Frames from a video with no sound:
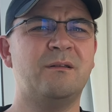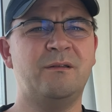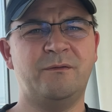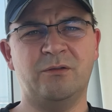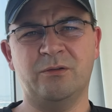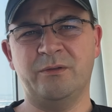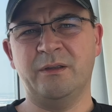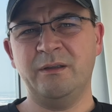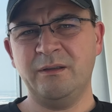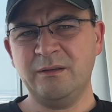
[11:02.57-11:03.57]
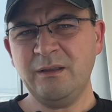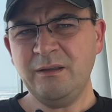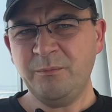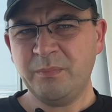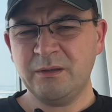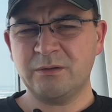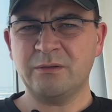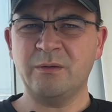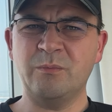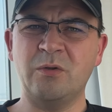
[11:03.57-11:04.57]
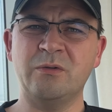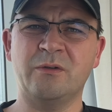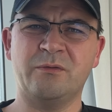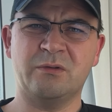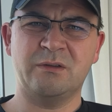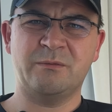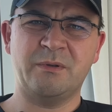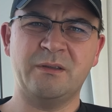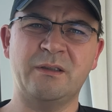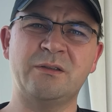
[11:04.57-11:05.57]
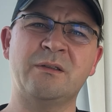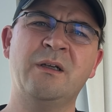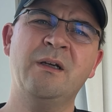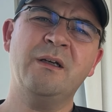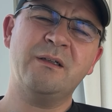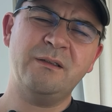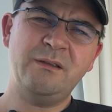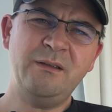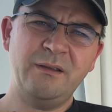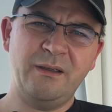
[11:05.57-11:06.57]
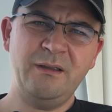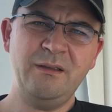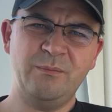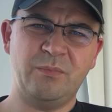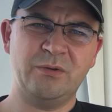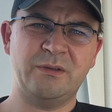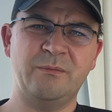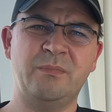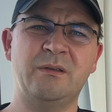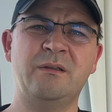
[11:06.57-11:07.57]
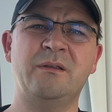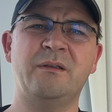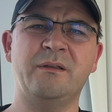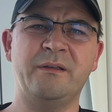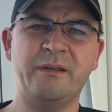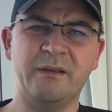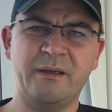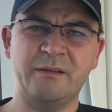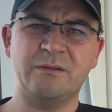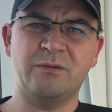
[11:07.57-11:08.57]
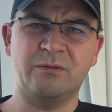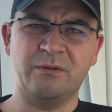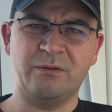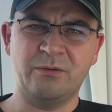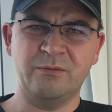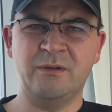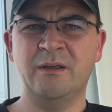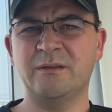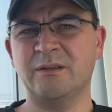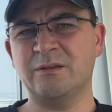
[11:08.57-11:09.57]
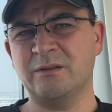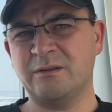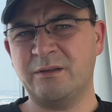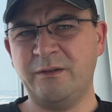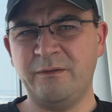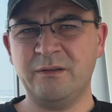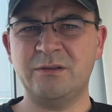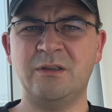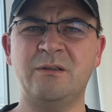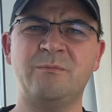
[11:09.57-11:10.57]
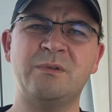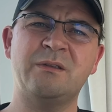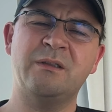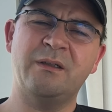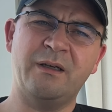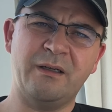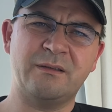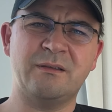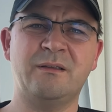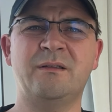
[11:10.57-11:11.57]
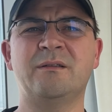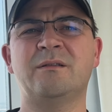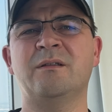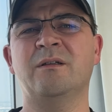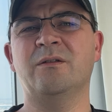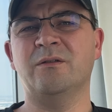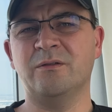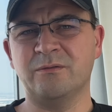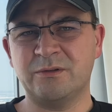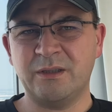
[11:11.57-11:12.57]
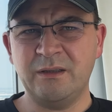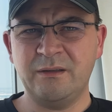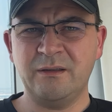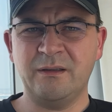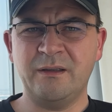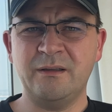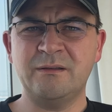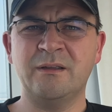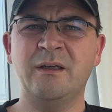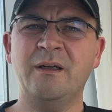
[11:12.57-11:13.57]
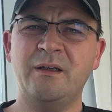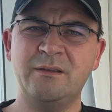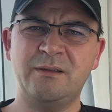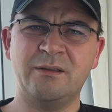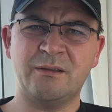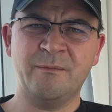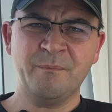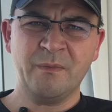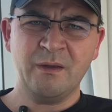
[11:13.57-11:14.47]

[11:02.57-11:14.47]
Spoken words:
the following, and that depends on the mode of your transportation. Consider any possible delays on the road, such as traffic jams, accidents, train delays, etc.